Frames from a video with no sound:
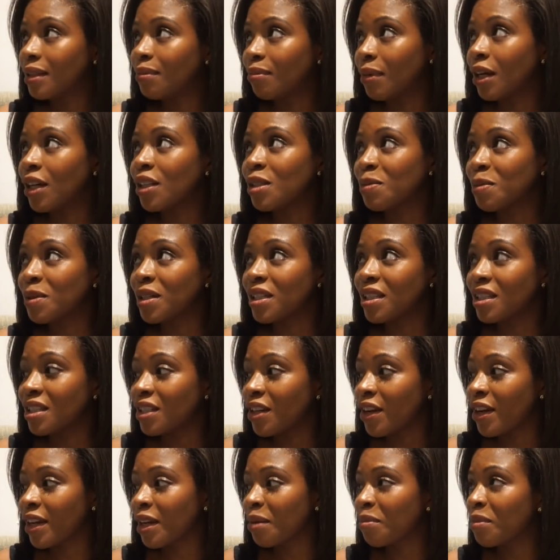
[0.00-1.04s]
My husband is
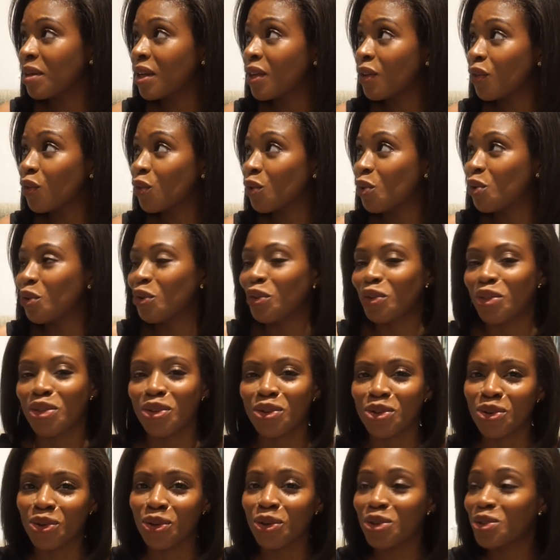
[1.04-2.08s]
staring at me through
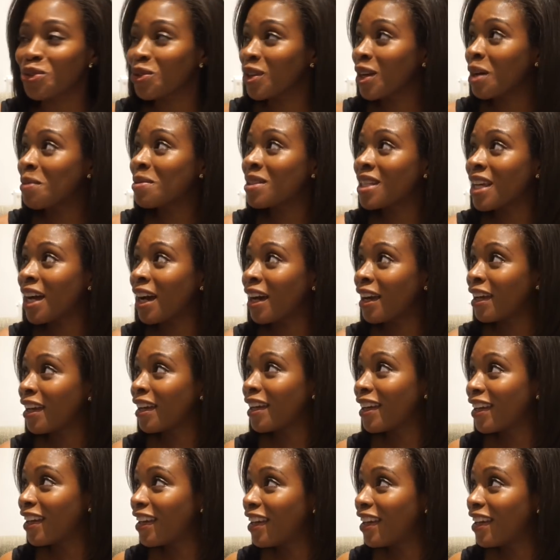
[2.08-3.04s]
the door. Do you want to come say hi?